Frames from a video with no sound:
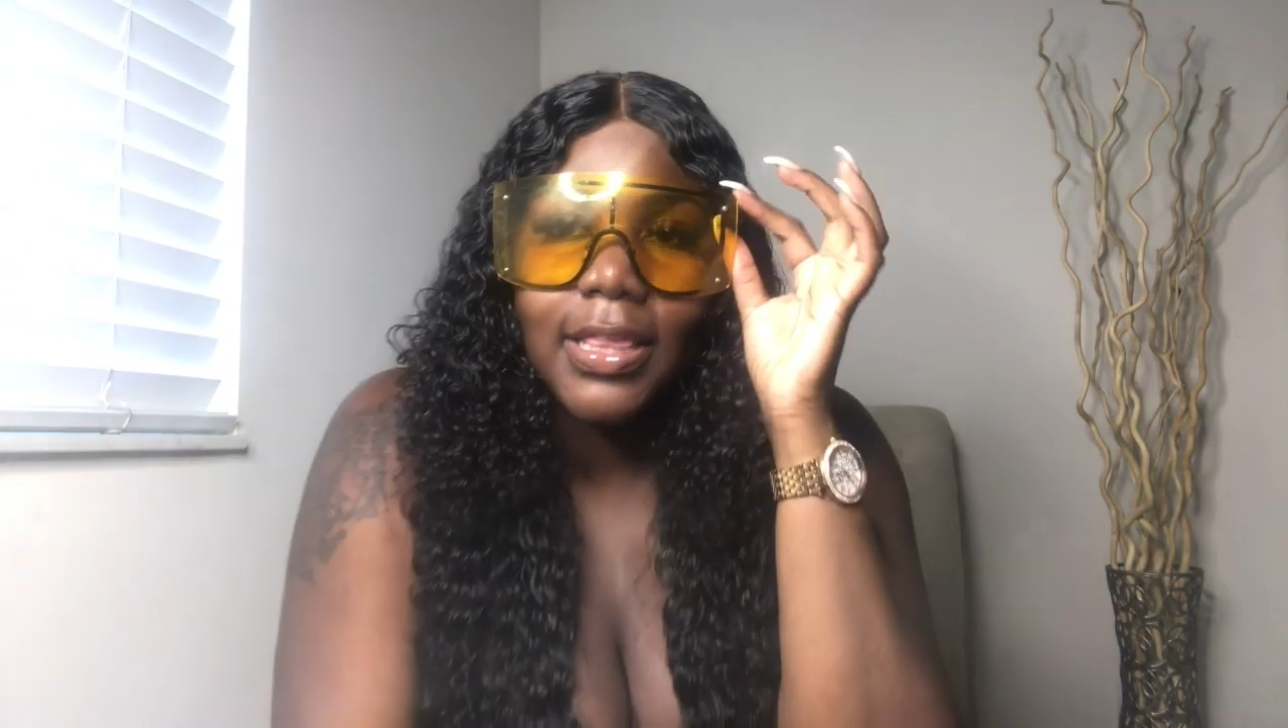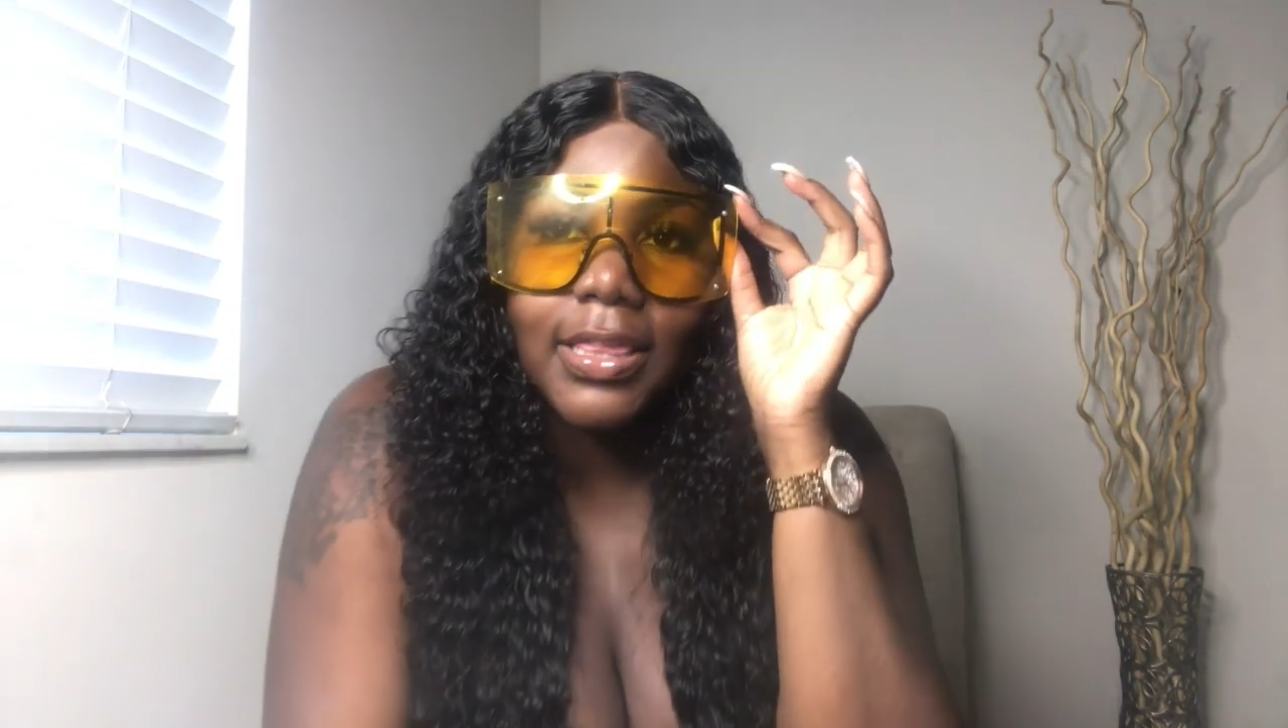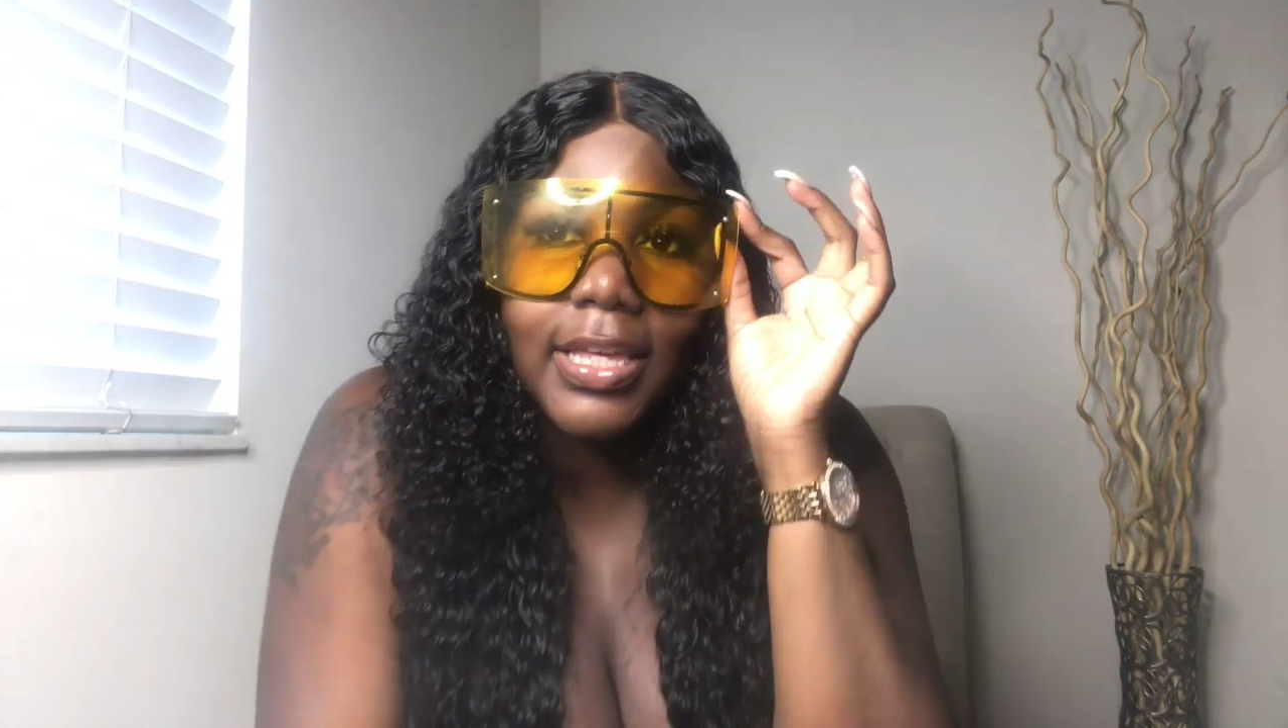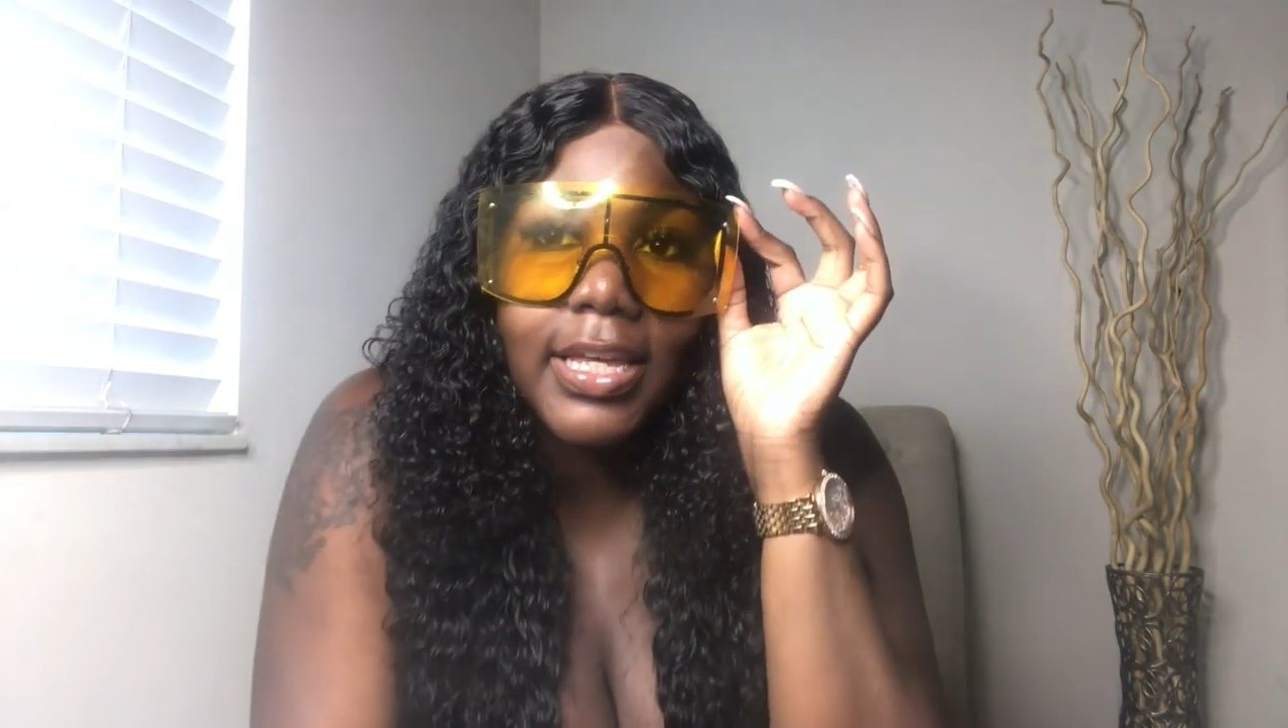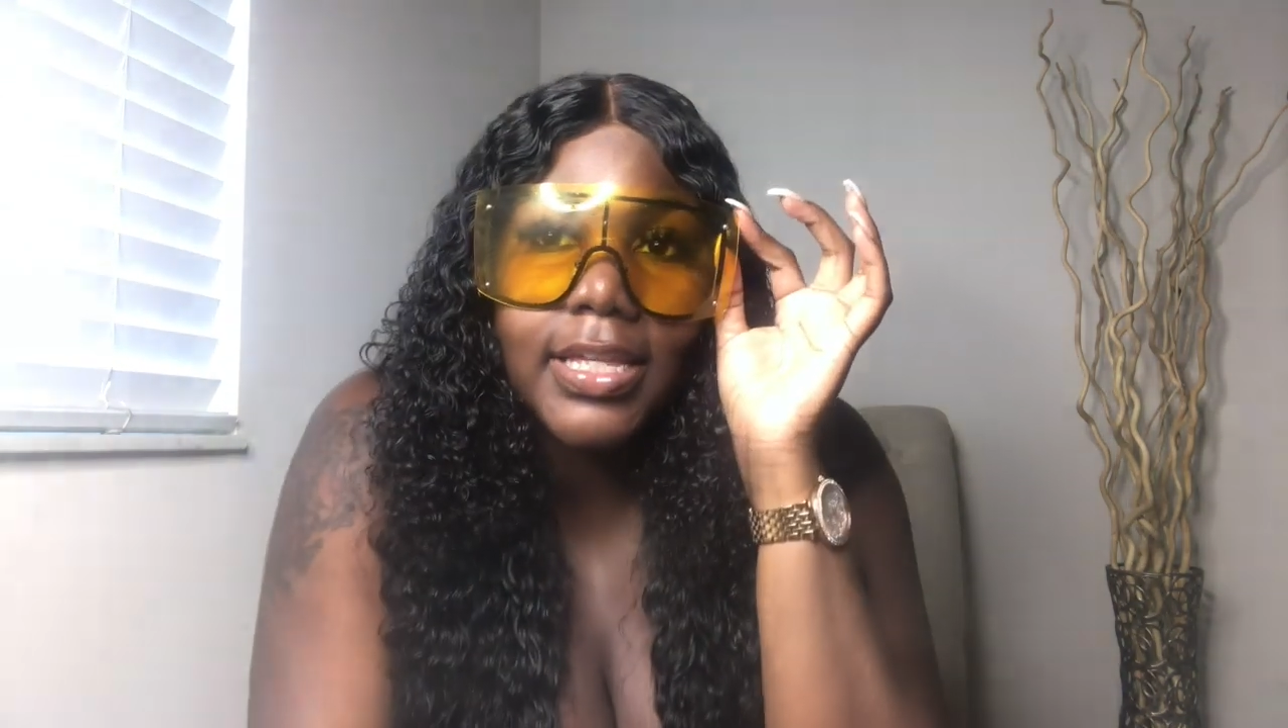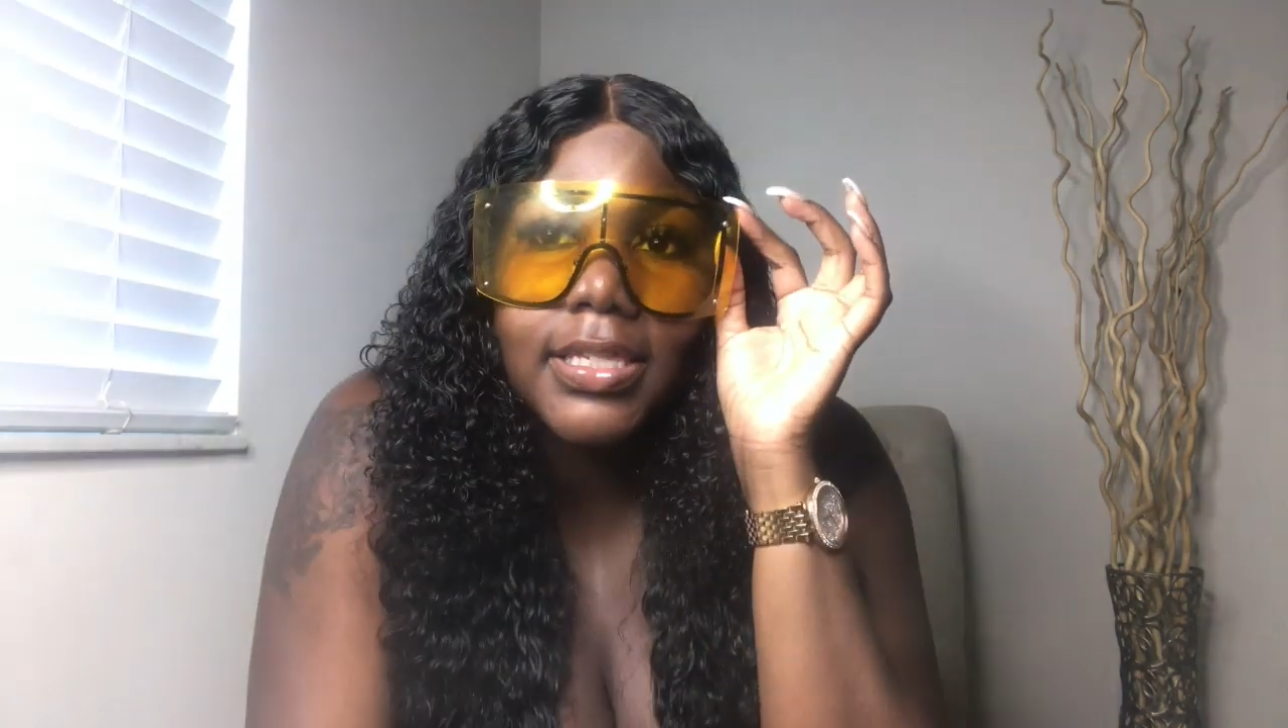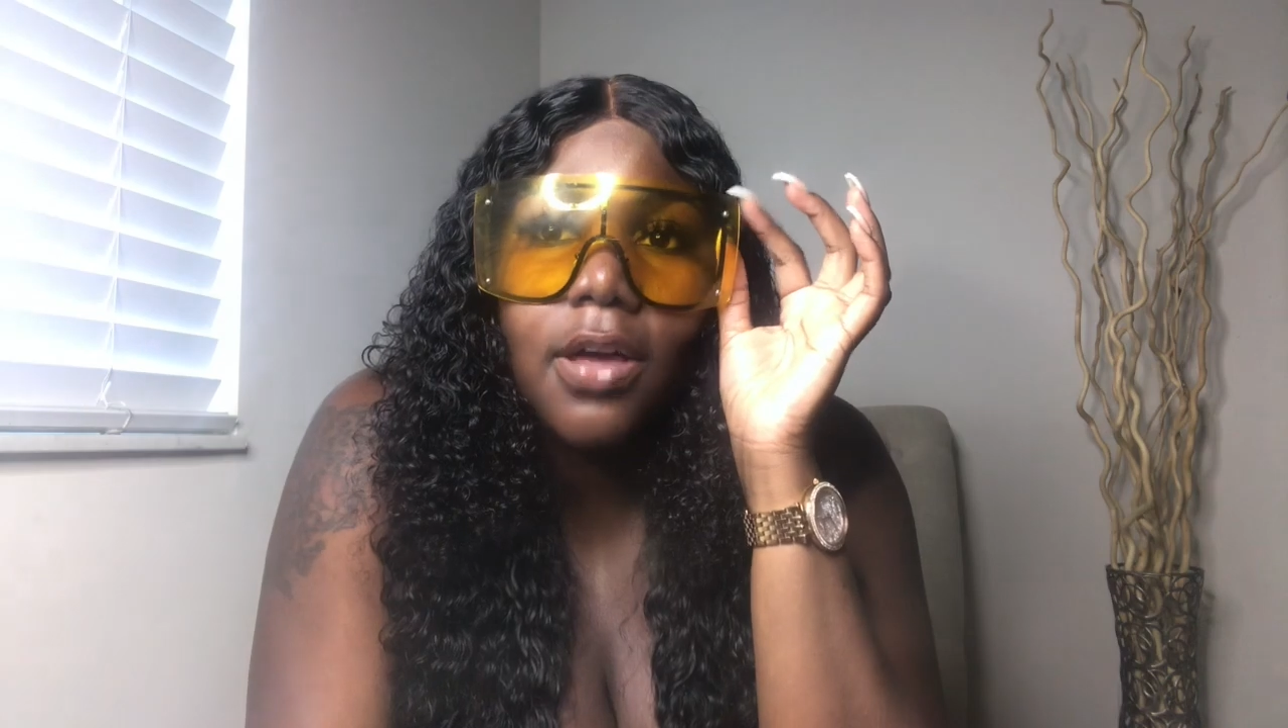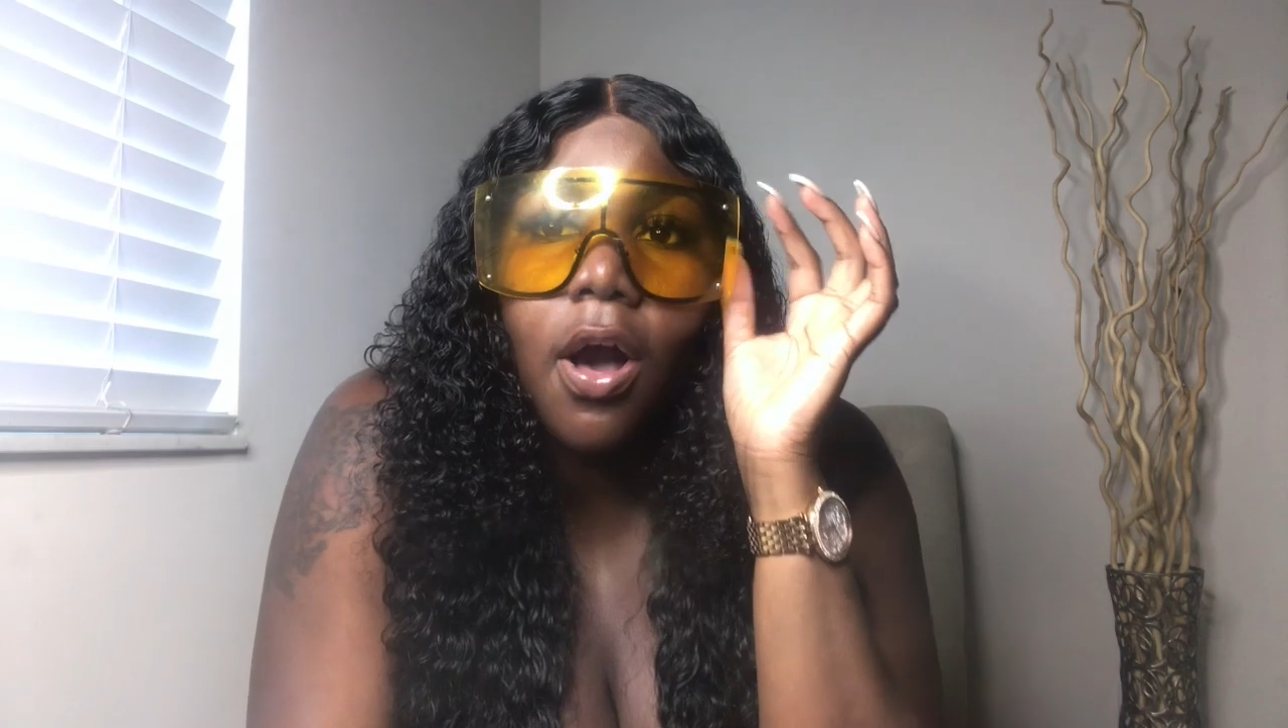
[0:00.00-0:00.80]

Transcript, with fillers: These